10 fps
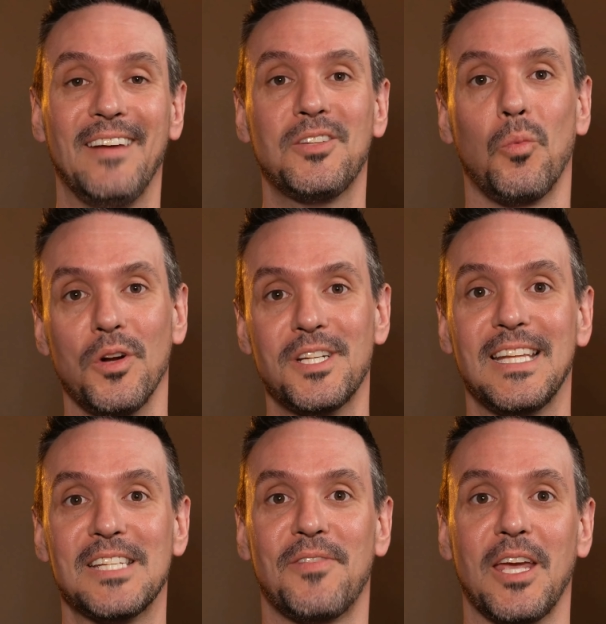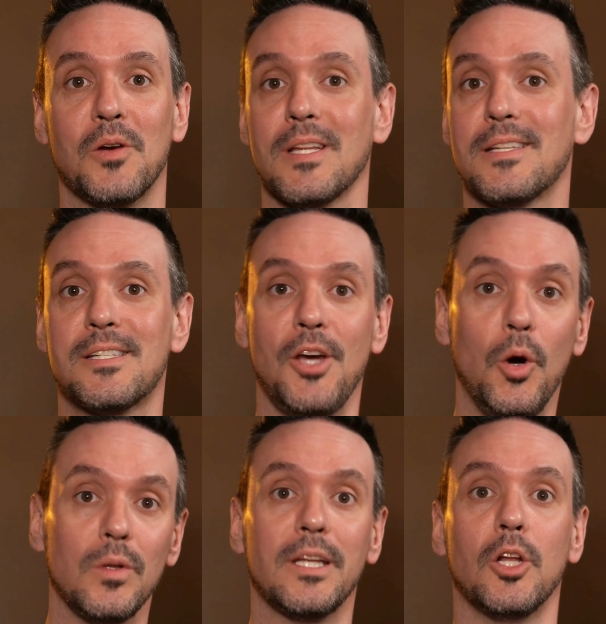And after watching these videos, it's
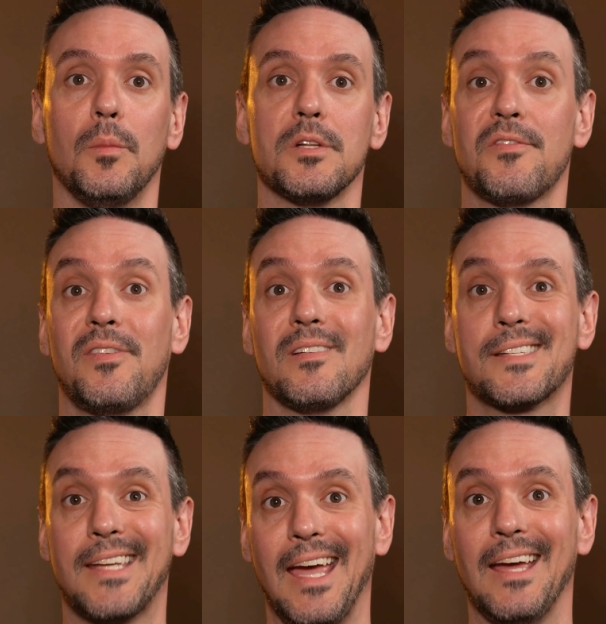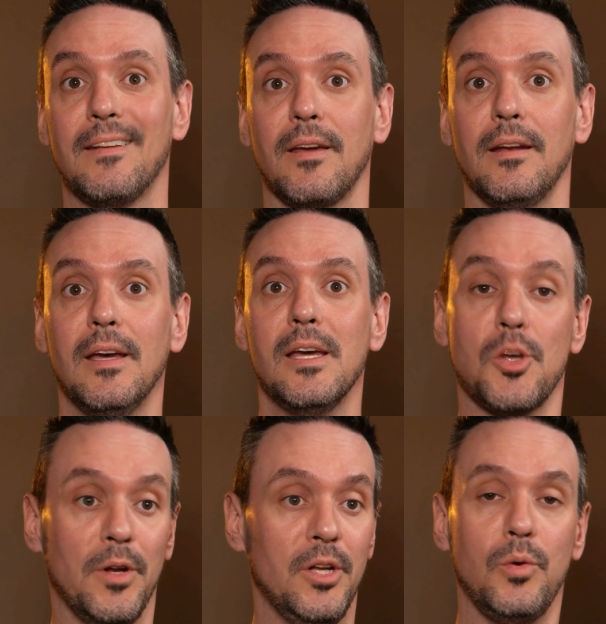totally normal to feel scared that
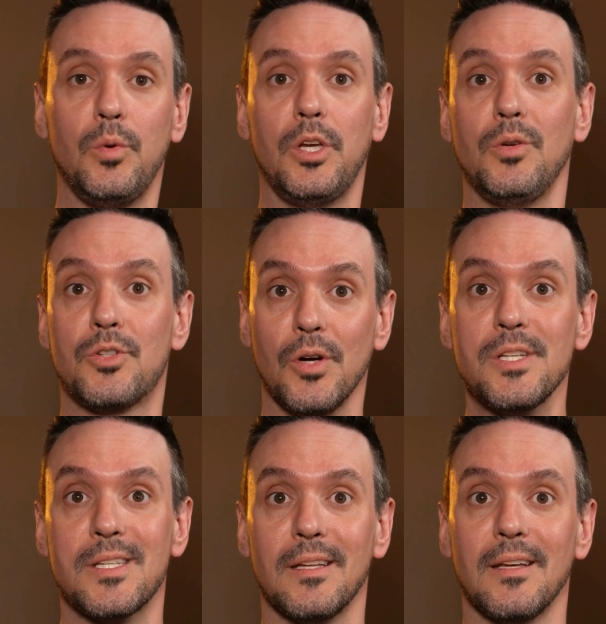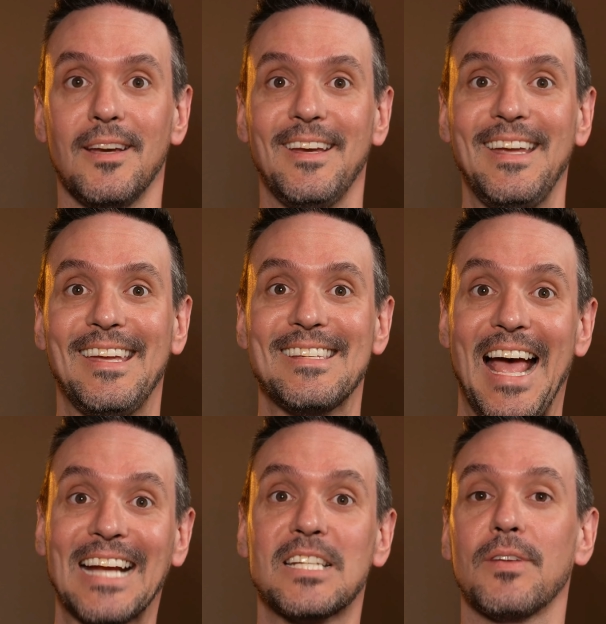someone who you trusted is
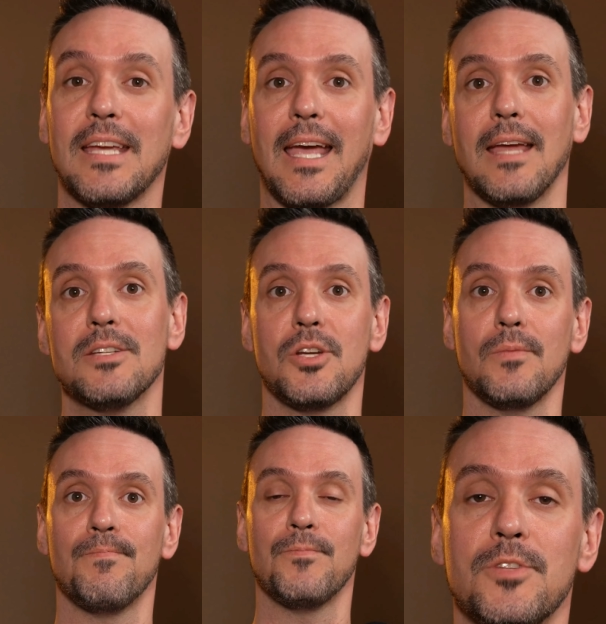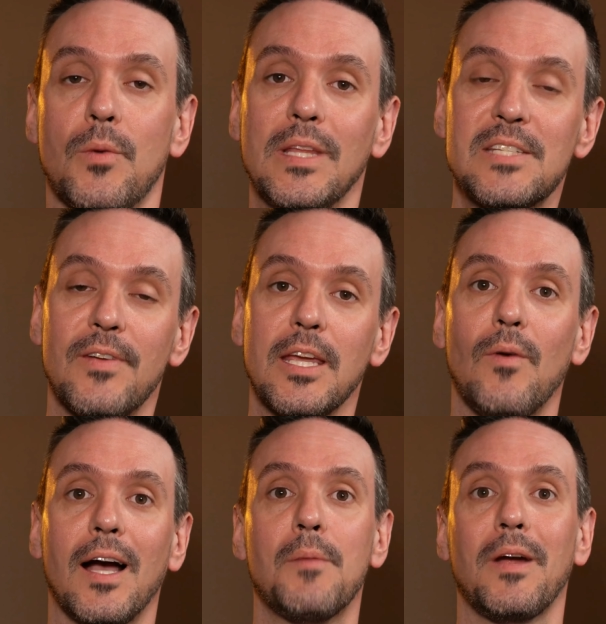actively against you. So in this video,
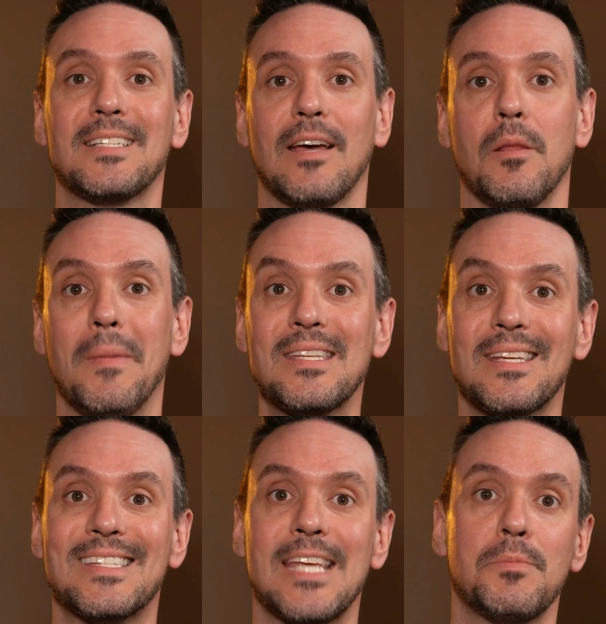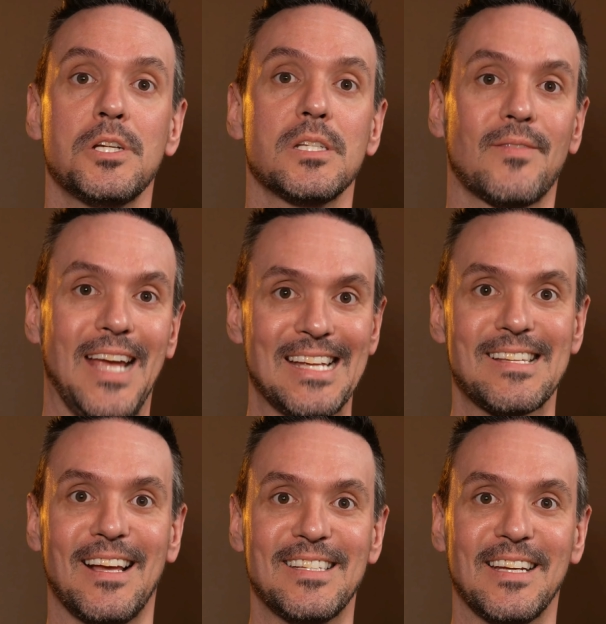I'm going to break down the misconceptions of
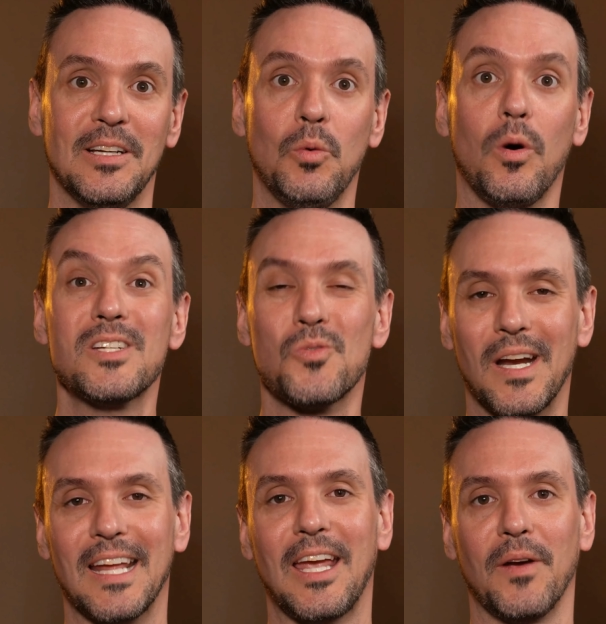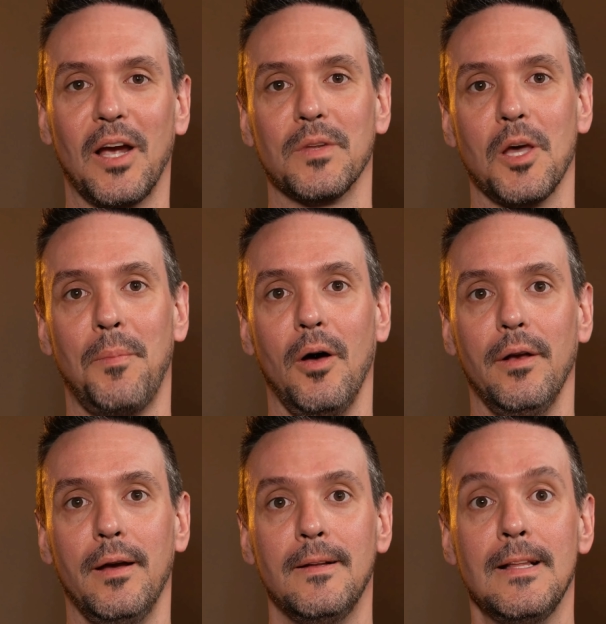gaslighting, what is really going on with your
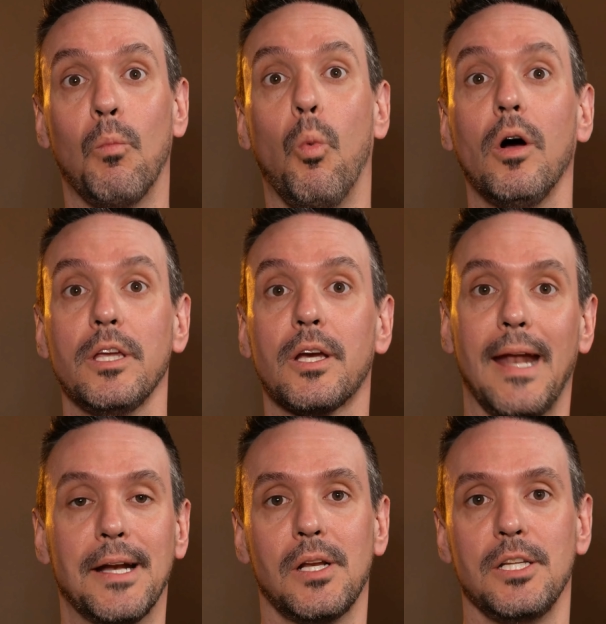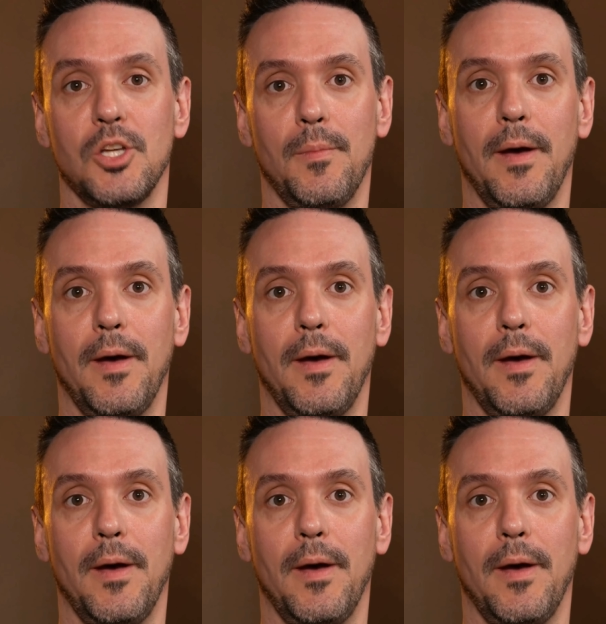partner, and what you can actually do